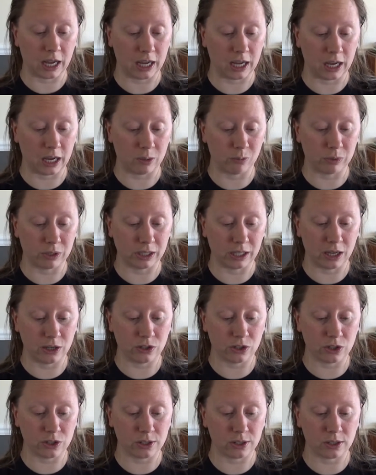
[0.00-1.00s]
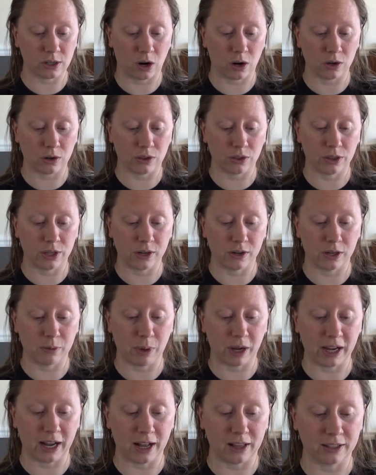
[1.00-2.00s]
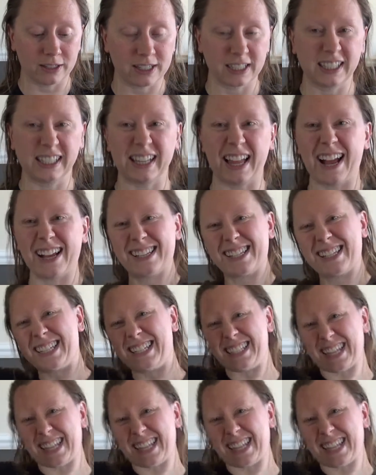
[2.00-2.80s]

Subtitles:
And Blenders is Art Theory by Alison Glass.